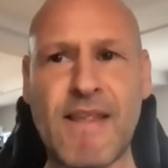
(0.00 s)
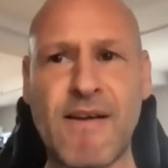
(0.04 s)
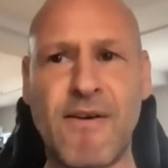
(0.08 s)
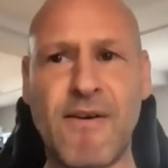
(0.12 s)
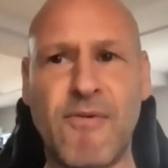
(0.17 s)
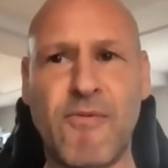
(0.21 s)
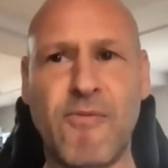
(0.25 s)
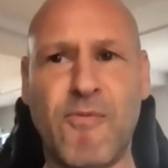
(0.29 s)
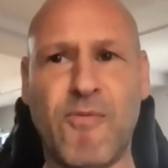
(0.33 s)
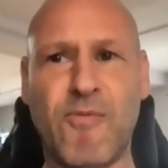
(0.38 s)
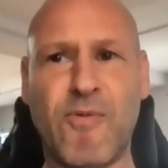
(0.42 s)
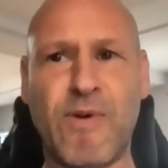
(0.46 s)

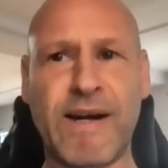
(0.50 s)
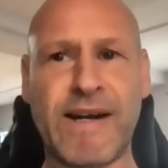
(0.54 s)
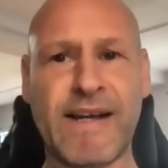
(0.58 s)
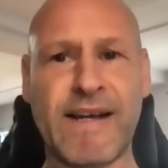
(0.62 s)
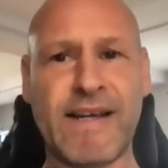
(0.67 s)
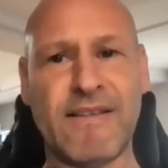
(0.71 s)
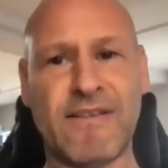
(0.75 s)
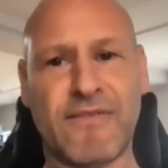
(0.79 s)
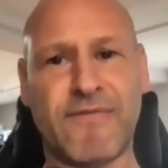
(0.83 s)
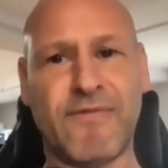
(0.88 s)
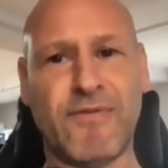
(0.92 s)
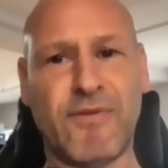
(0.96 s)
what I
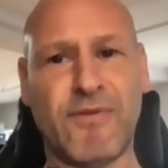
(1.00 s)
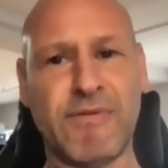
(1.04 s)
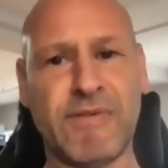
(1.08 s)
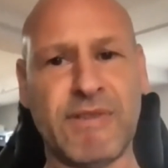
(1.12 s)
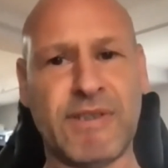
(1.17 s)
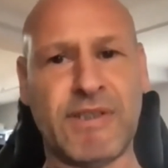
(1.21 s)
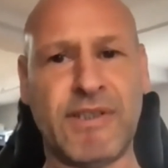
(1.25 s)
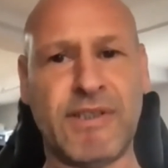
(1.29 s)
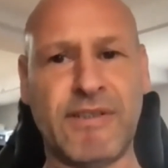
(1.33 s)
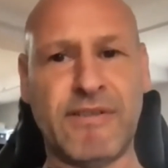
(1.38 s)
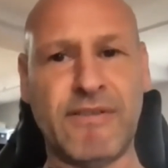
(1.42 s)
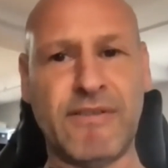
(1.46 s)
look
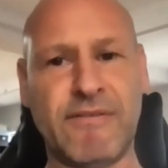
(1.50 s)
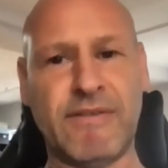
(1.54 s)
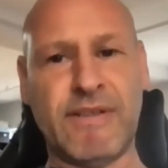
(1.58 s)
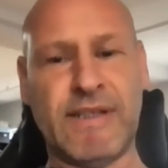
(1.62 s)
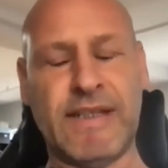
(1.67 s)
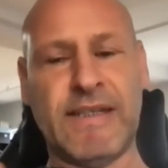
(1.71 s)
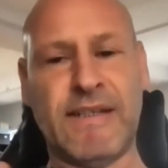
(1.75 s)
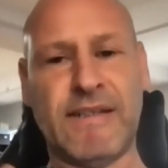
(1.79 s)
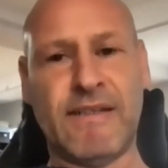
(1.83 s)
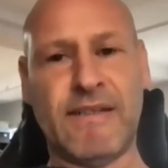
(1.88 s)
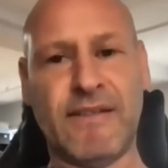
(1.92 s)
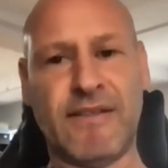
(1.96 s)
forward to
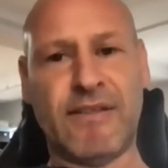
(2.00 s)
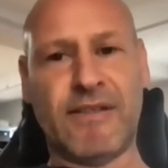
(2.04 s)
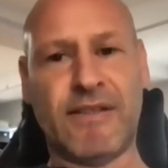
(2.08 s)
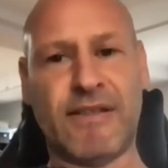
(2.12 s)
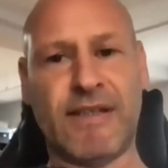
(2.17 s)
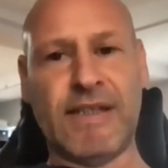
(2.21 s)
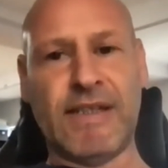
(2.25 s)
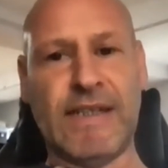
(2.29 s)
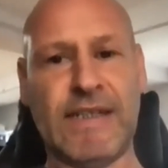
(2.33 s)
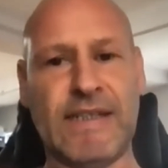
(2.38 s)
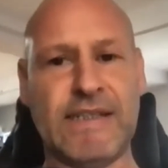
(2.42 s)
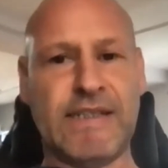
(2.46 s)
is
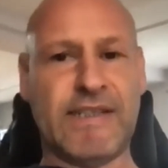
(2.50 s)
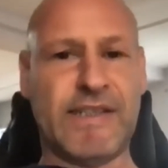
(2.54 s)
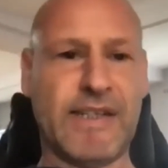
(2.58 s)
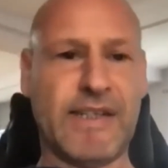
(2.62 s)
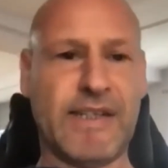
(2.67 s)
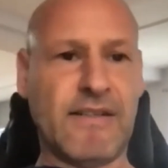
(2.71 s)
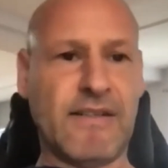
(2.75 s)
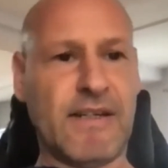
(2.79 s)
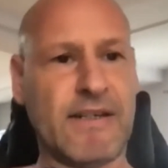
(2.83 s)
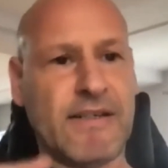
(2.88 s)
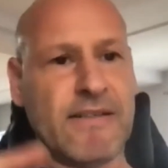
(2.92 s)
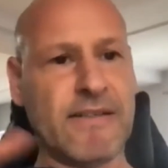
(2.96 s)
seeing
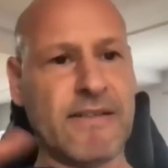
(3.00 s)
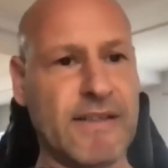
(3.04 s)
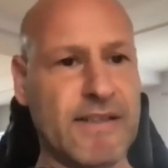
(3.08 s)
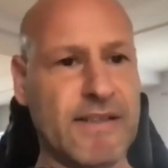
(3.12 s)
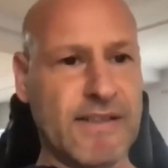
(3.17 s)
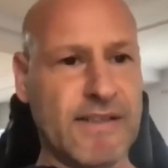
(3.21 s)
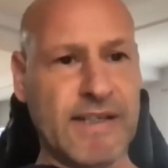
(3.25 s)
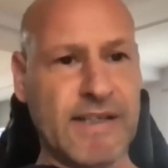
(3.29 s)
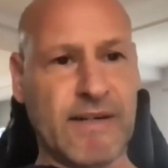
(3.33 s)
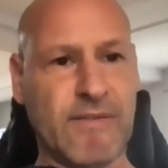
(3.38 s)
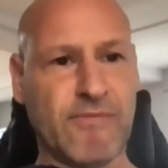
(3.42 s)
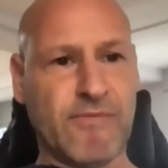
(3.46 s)
a lot of
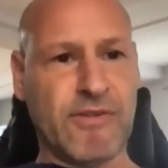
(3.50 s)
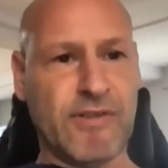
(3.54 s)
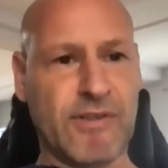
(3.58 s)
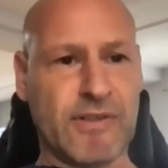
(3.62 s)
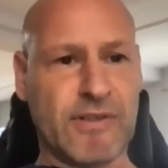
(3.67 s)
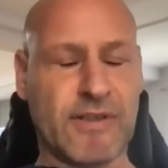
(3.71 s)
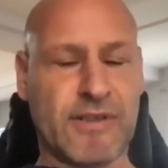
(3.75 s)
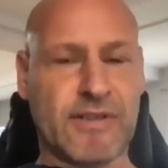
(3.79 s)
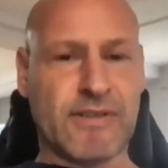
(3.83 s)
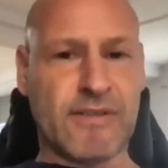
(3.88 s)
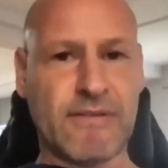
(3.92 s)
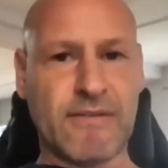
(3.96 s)
these
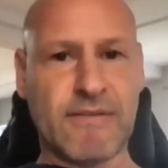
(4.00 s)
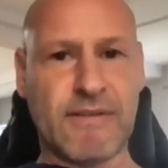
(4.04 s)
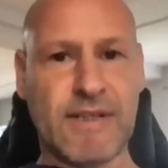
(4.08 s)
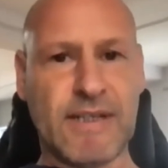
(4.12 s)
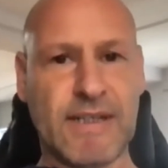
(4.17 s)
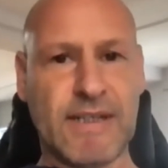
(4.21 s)
networks